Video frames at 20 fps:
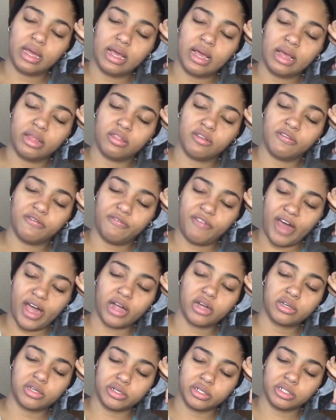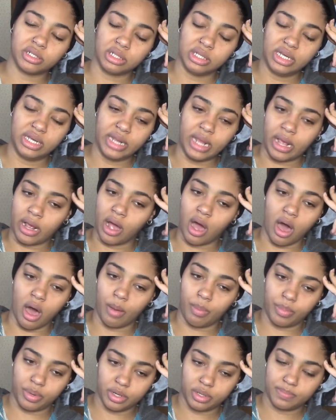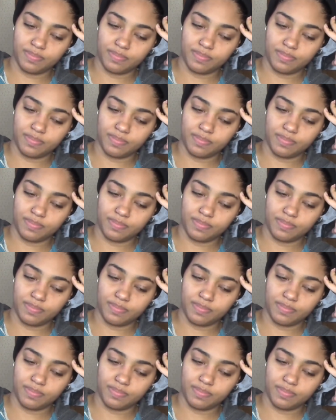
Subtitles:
And the factors leading up